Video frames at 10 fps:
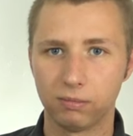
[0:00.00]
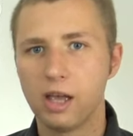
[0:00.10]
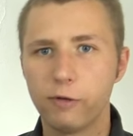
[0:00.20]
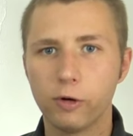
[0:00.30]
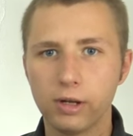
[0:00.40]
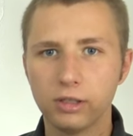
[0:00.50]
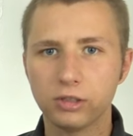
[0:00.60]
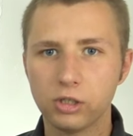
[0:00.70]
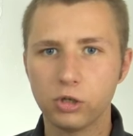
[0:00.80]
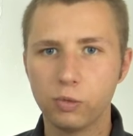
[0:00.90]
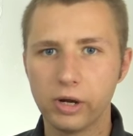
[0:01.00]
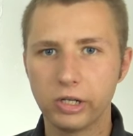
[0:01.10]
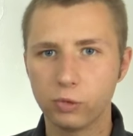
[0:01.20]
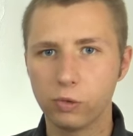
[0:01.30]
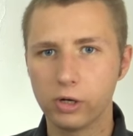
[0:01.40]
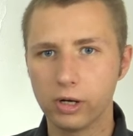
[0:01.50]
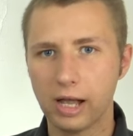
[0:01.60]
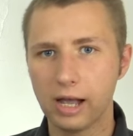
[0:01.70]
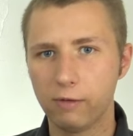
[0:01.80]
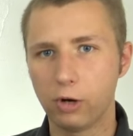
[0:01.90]
If you're in the situation where you
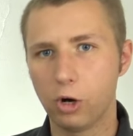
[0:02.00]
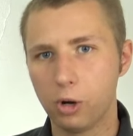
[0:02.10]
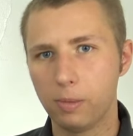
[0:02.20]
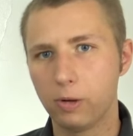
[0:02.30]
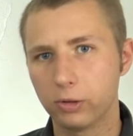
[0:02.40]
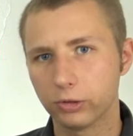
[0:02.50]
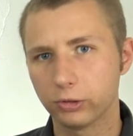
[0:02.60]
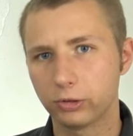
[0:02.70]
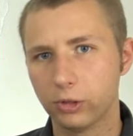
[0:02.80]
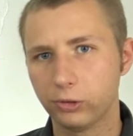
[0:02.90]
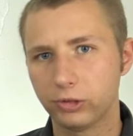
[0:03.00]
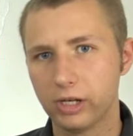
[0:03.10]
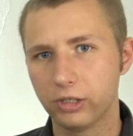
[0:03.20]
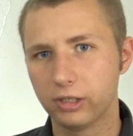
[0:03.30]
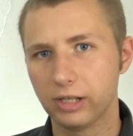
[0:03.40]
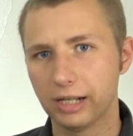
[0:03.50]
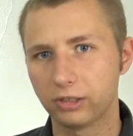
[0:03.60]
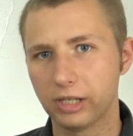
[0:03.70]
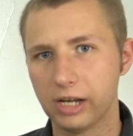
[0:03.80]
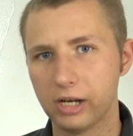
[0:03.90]
have a homeowners association that's
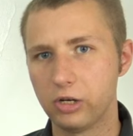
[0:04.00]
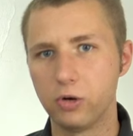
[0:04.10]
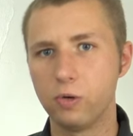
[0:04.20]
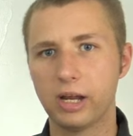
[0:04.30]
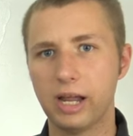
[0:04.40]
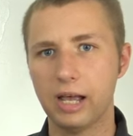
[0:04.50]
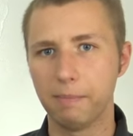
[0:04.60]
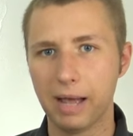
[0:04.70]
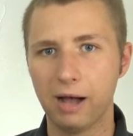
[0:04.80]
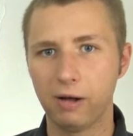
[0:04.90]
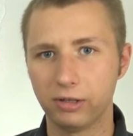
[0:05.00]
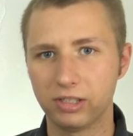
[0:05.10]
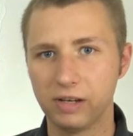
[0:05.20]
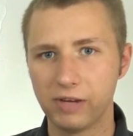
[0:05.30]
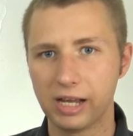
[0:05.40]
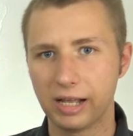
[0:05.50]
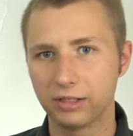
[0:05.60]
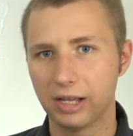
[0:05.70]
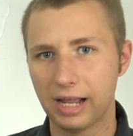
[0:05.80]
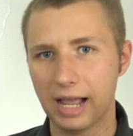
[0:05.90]
saying you can't mount a TV
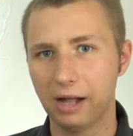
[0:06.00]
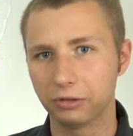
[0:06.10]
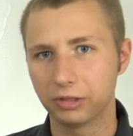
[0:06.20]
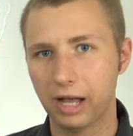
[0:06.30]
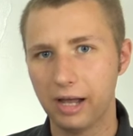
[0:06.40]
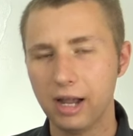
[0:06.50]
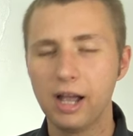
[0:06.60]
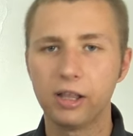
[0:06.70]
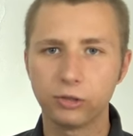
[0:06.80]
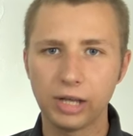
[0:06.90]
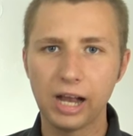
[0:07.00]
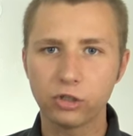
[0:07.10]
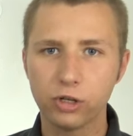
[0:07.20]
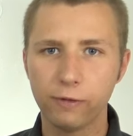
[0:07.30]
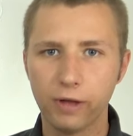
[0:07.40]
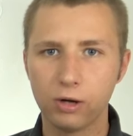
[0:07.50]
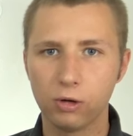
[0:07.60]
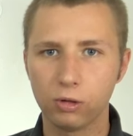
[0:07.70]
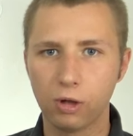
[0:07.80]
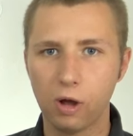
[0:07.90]
antenna outside, there's actually a
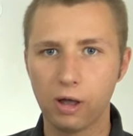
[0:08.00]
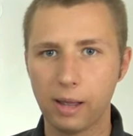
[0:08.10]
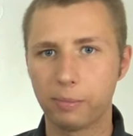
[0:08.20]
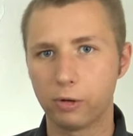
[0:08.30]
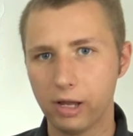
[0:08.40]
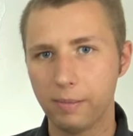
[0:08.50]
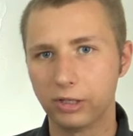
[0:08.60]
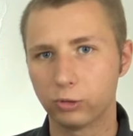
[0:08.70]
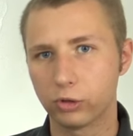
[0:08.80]
federal law that prohibits